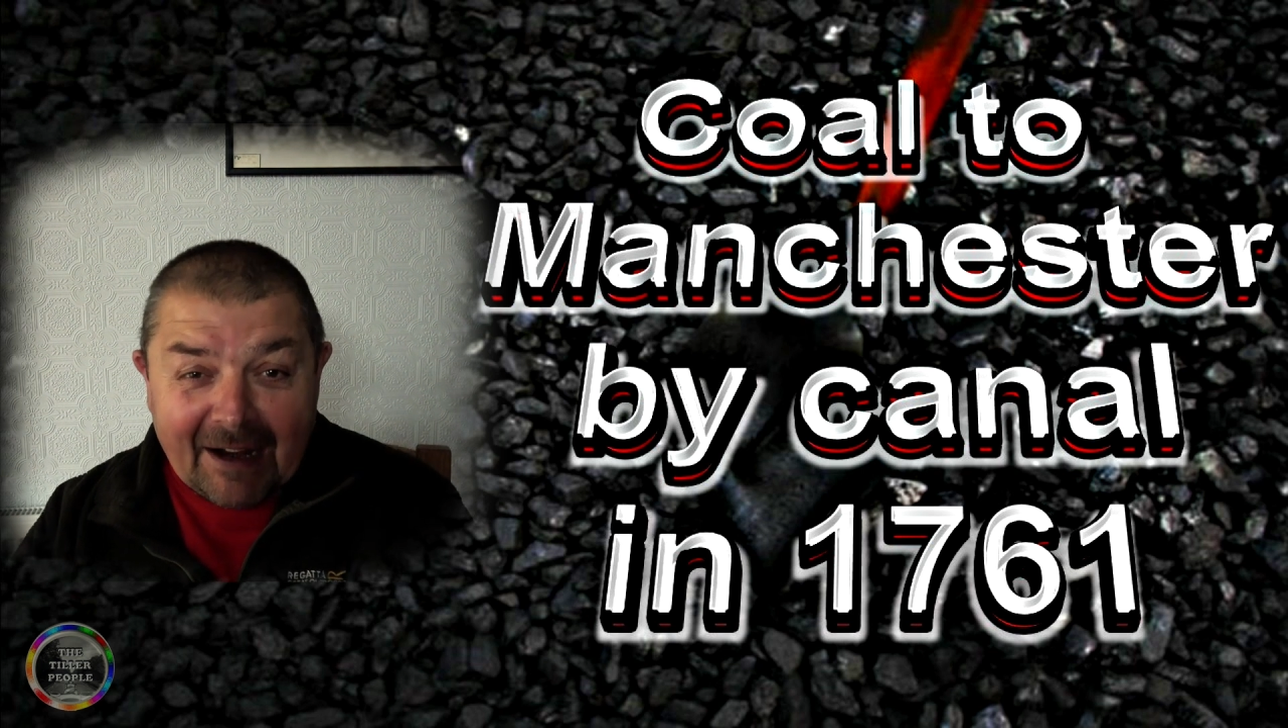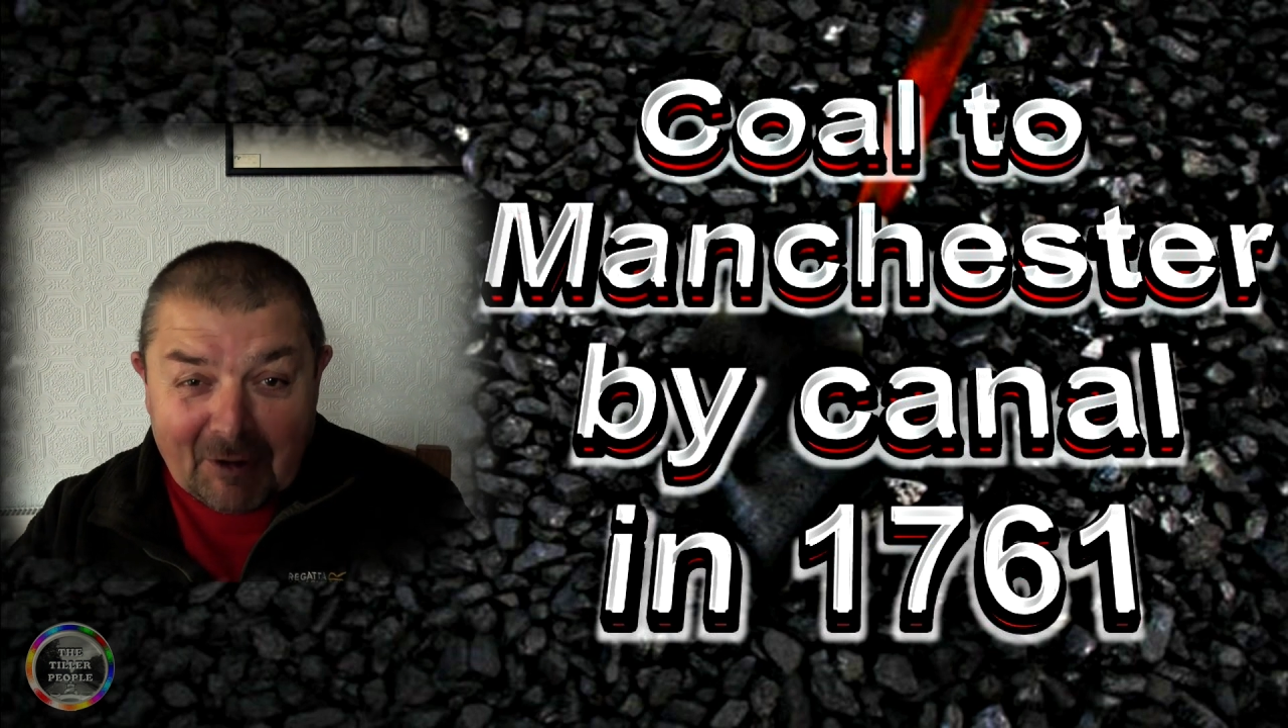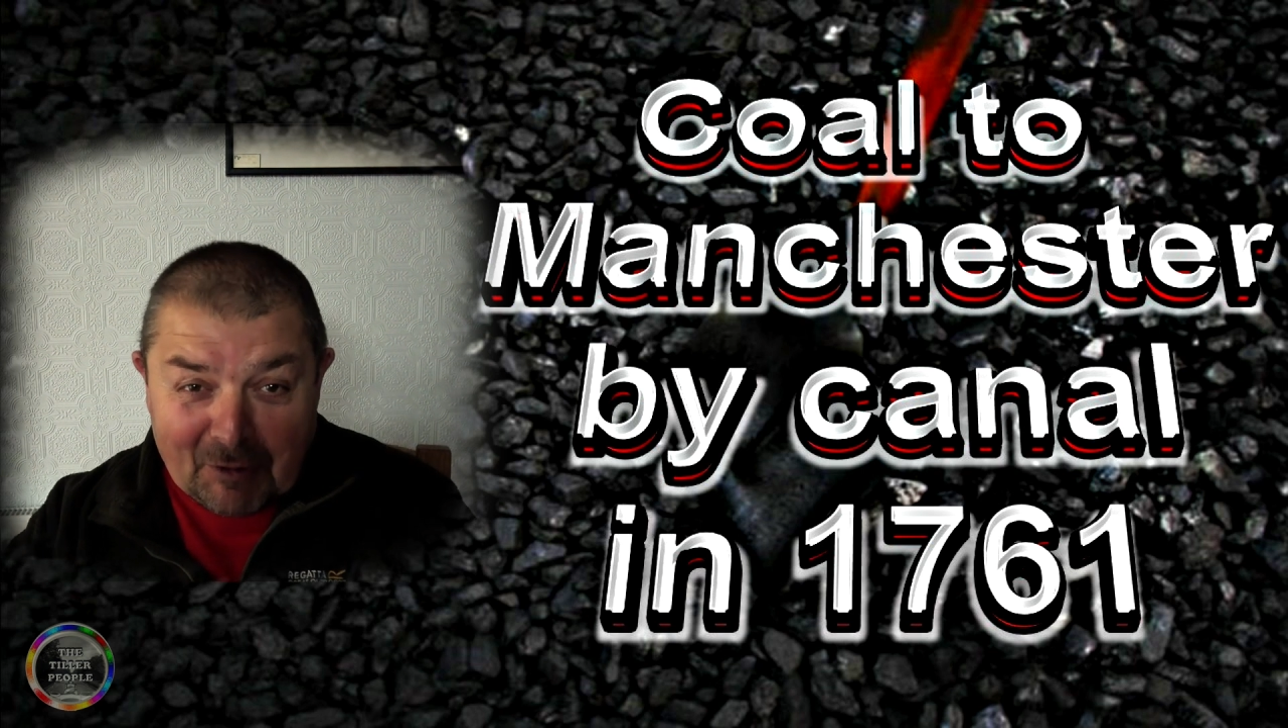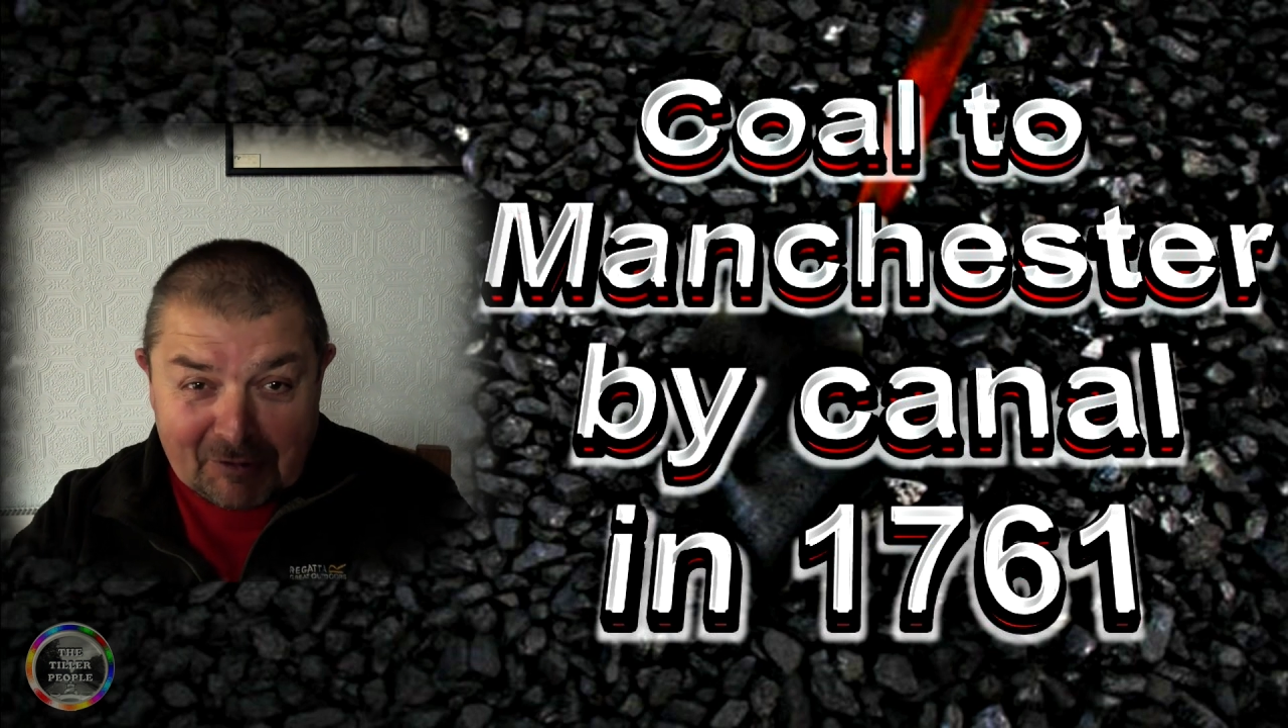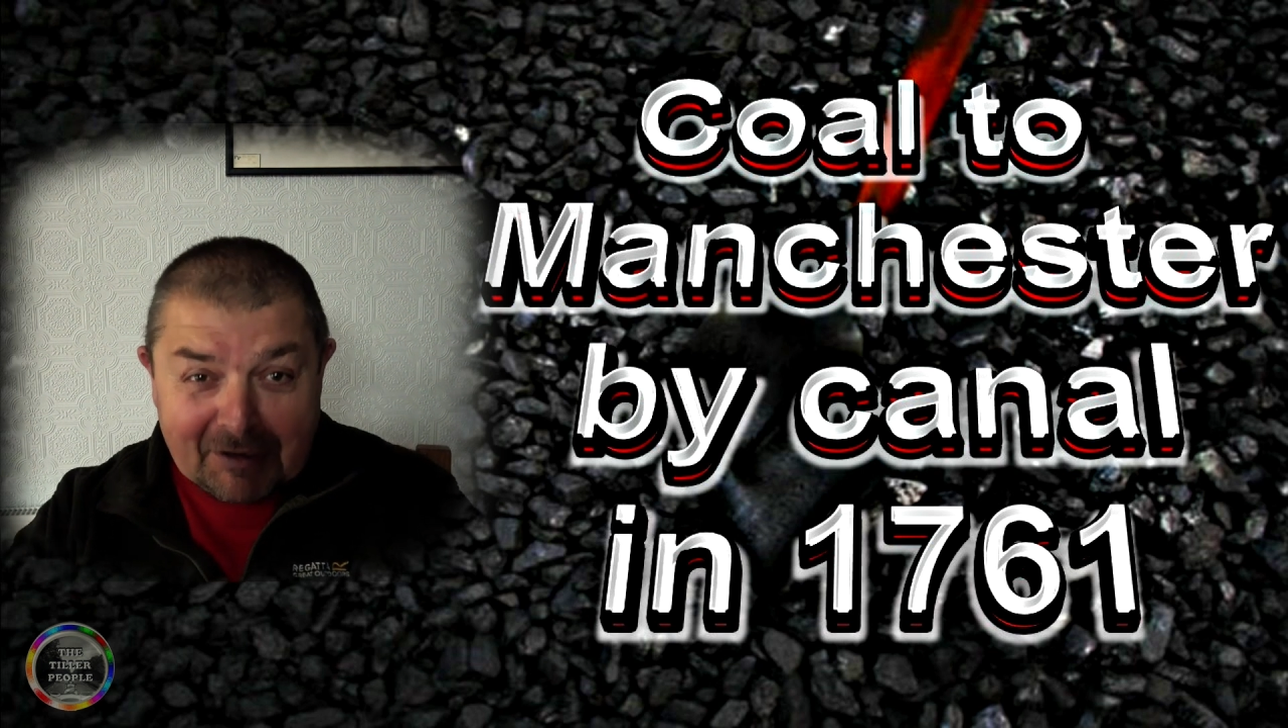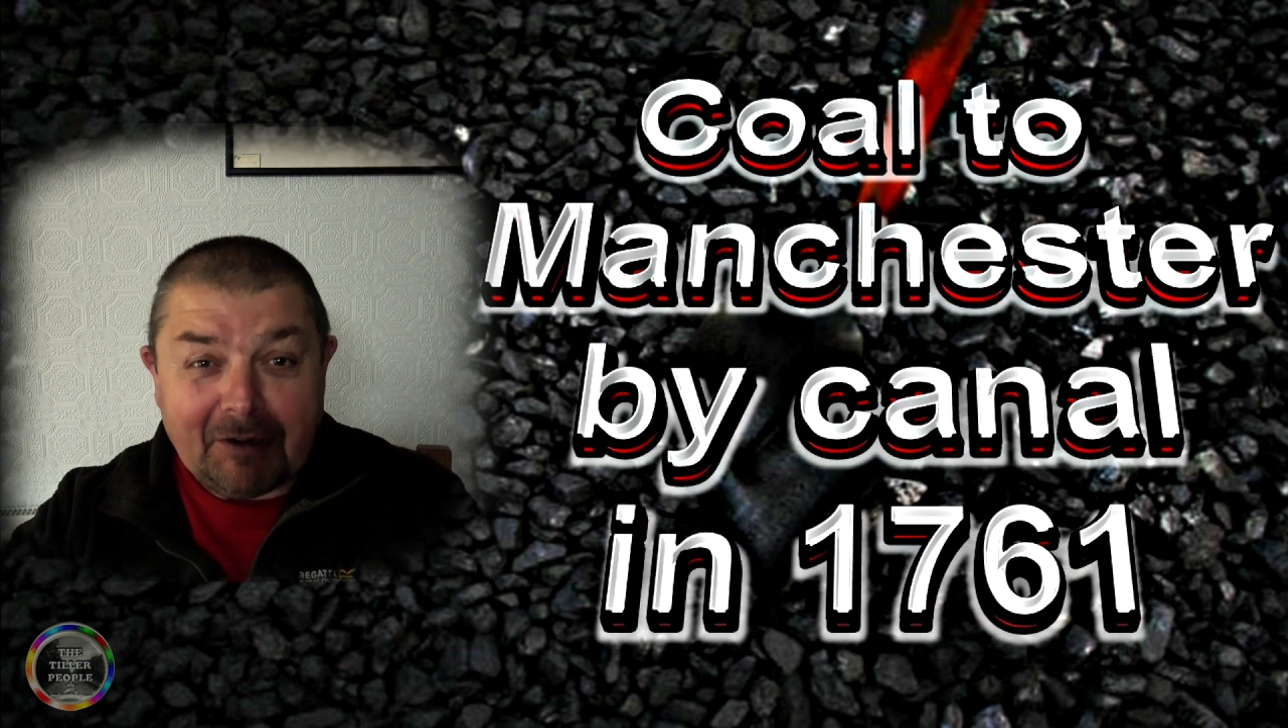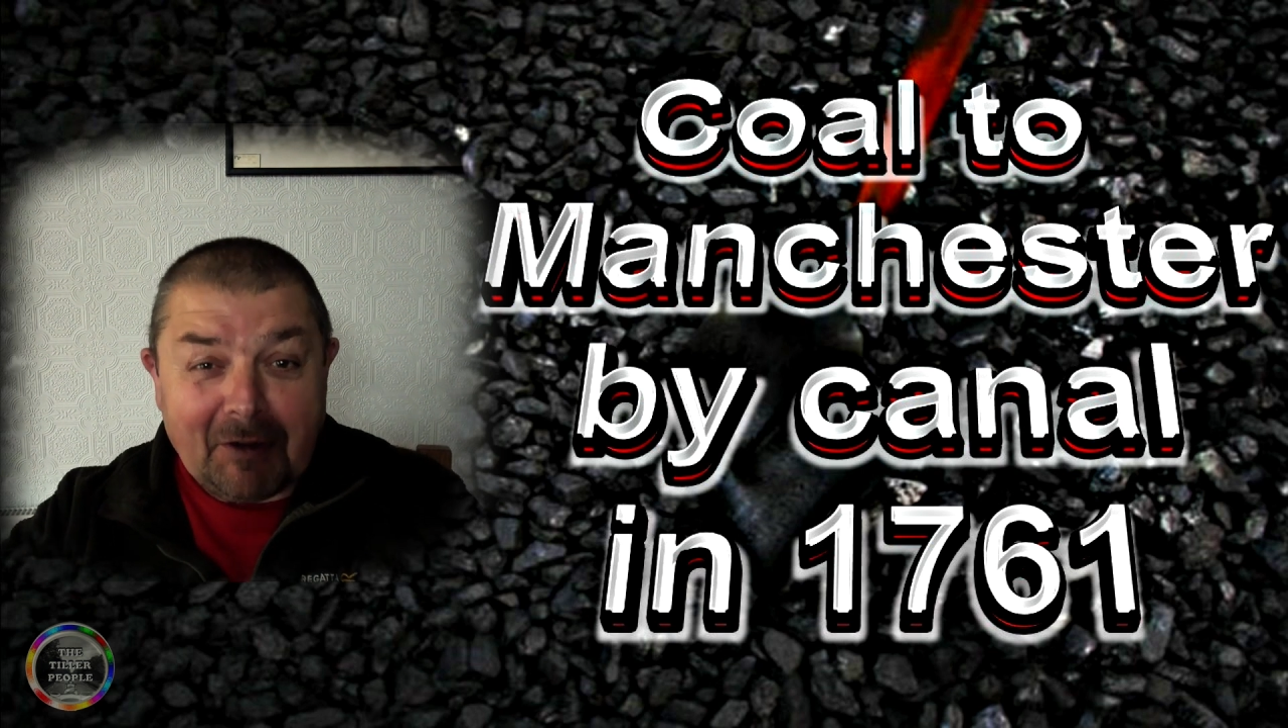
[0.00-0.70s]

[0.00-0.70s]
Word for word: loads and